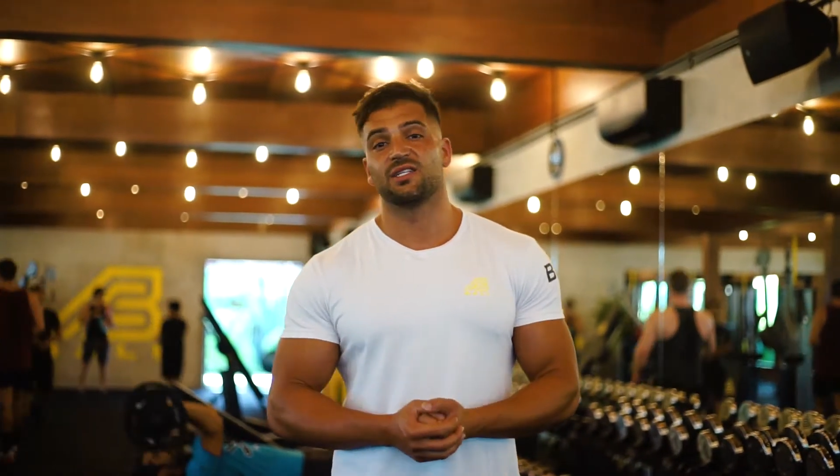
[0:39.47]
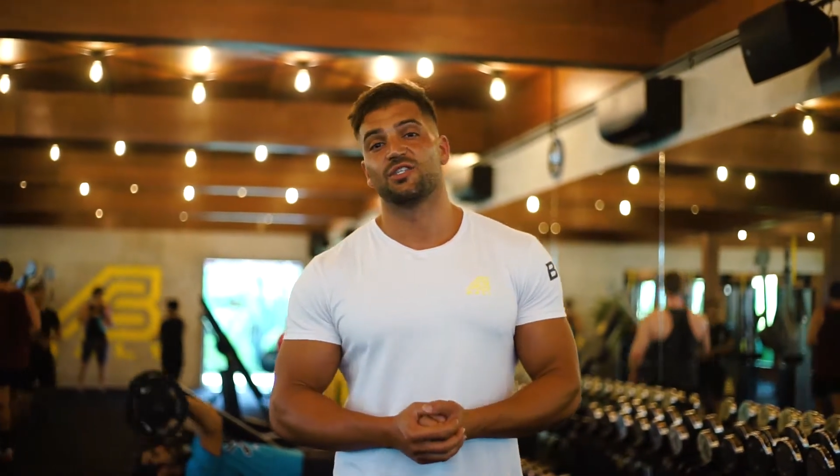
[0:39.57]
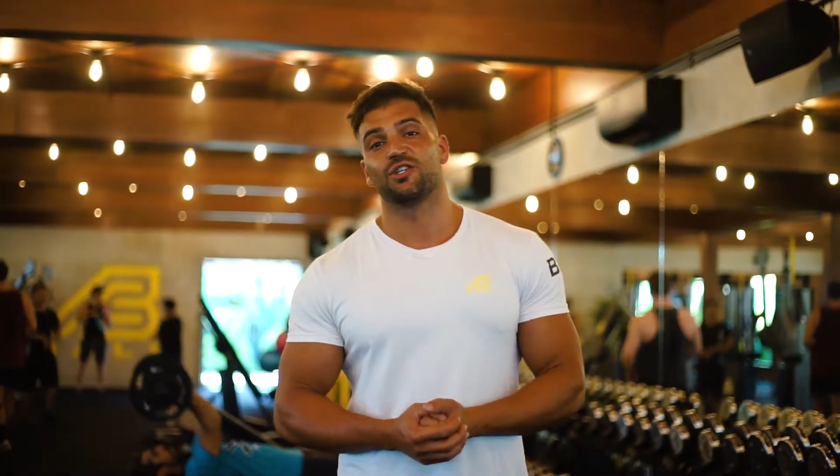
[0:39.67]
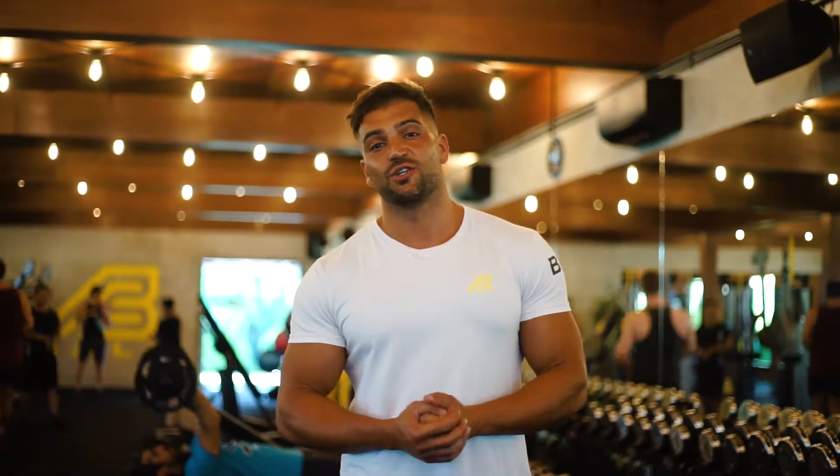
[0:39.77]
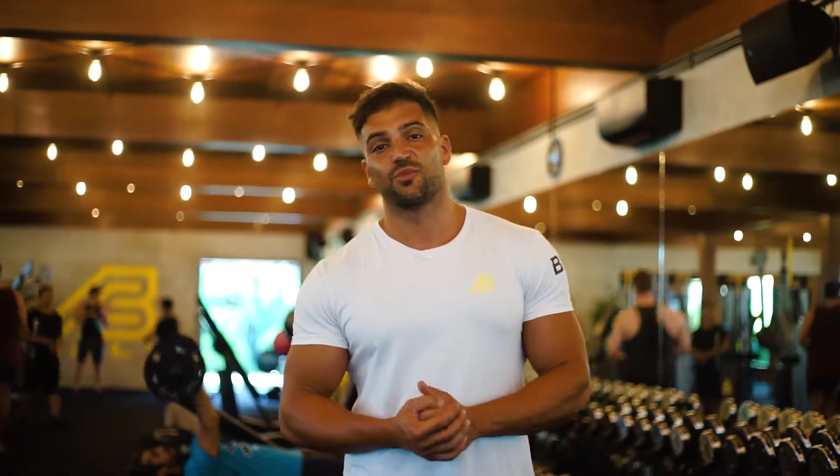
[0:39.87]

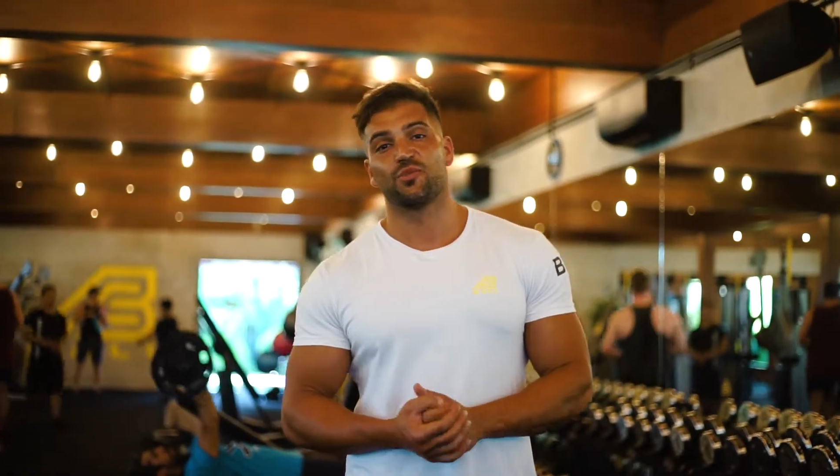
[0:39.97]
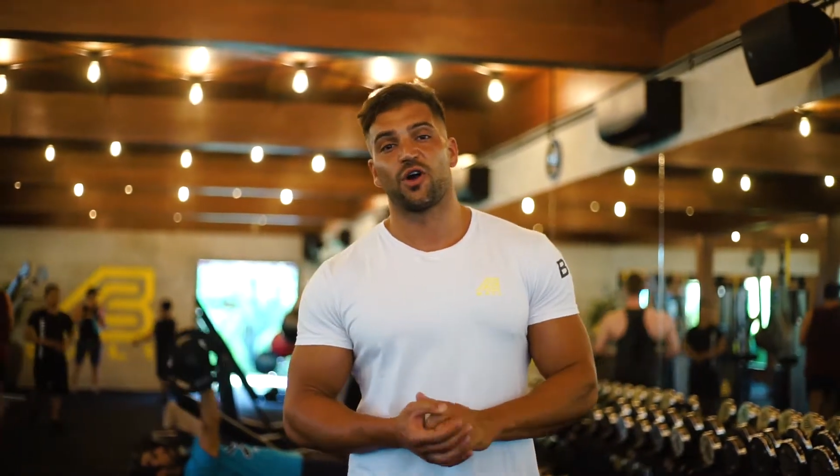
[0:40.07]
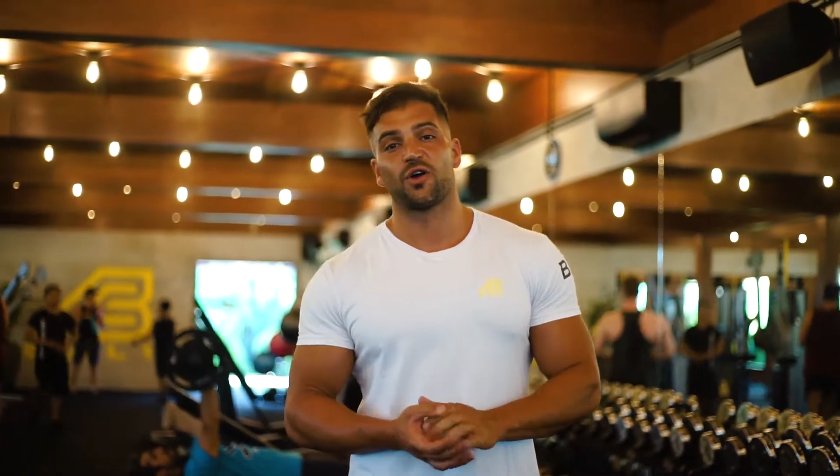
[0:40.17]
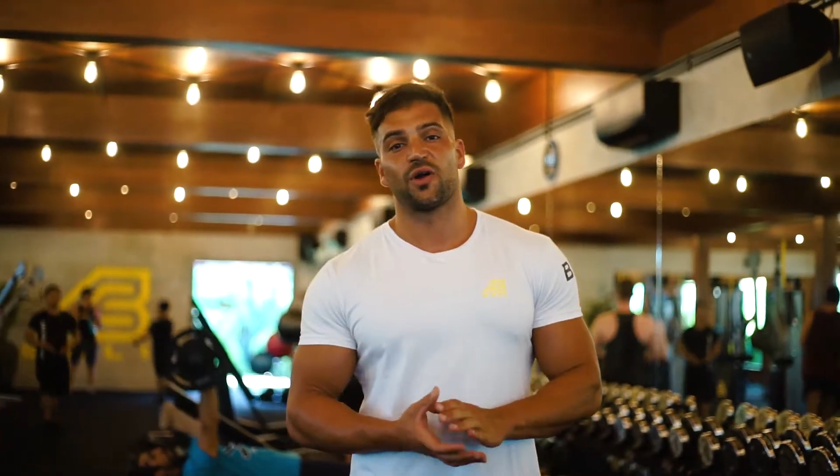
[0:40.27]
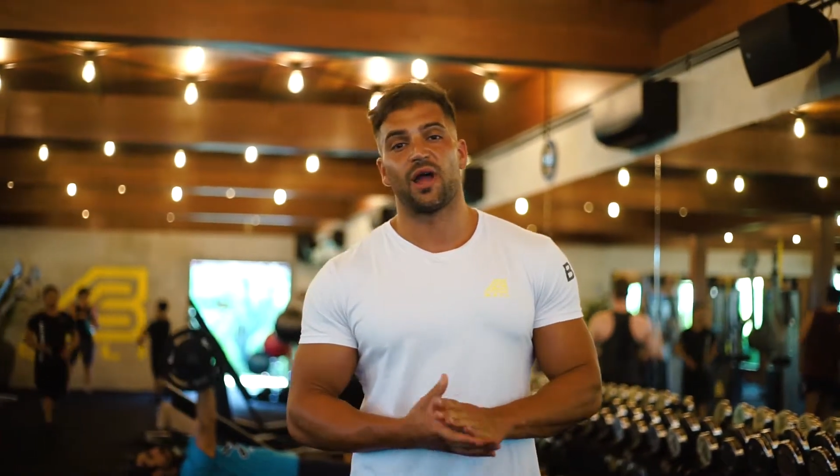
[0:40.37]
into your
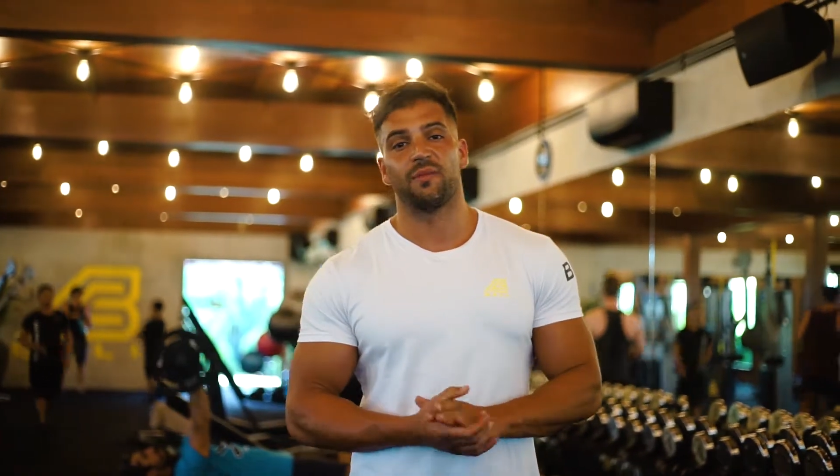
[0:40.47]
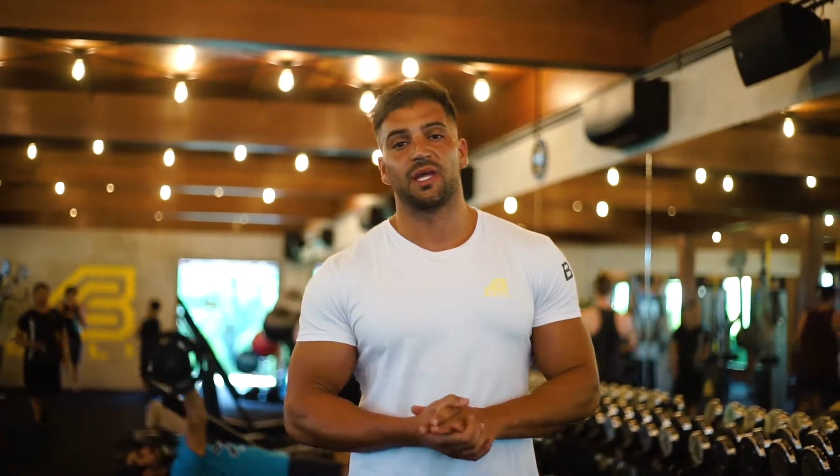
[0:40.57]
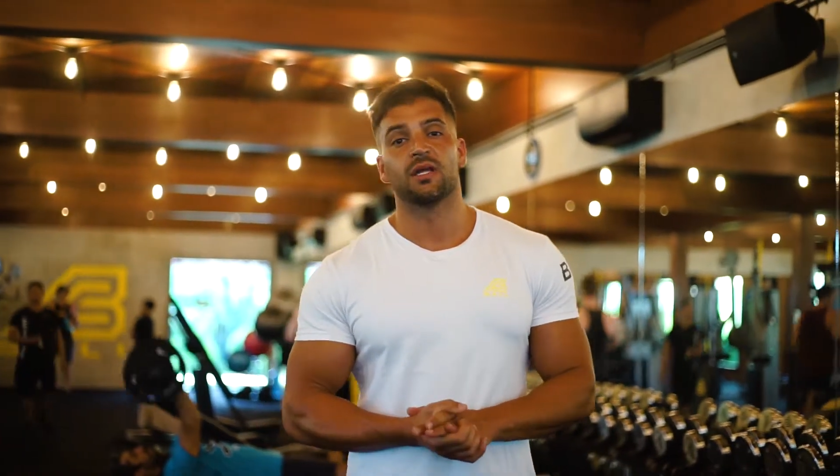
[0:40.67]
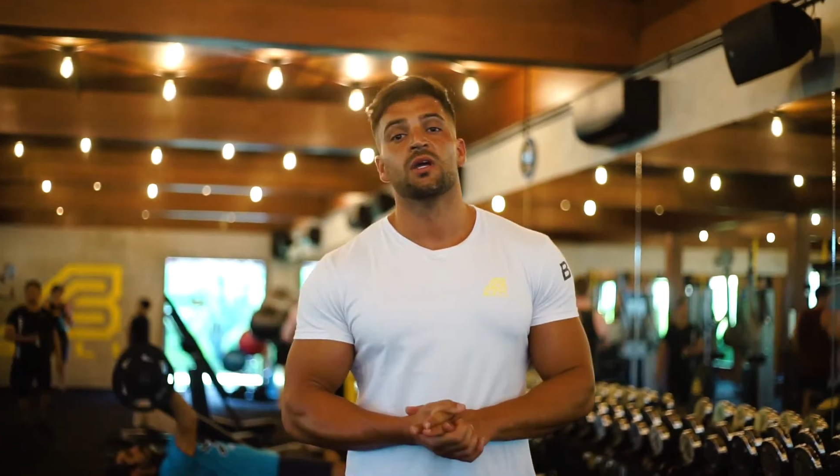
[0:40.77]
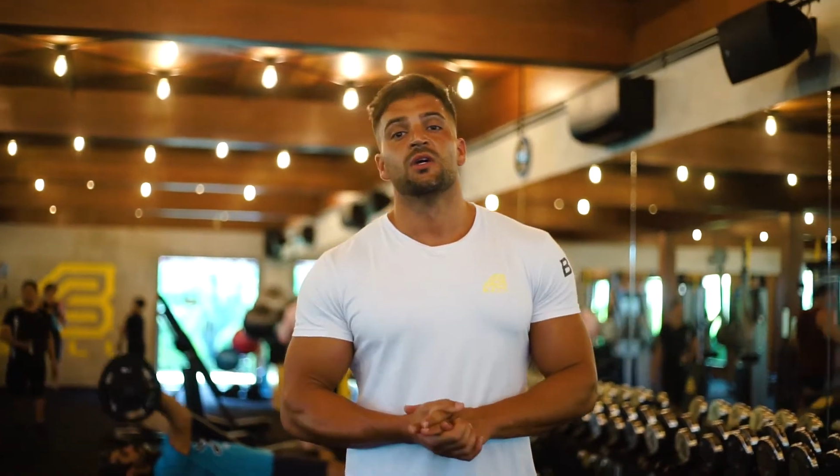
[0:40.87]
programming.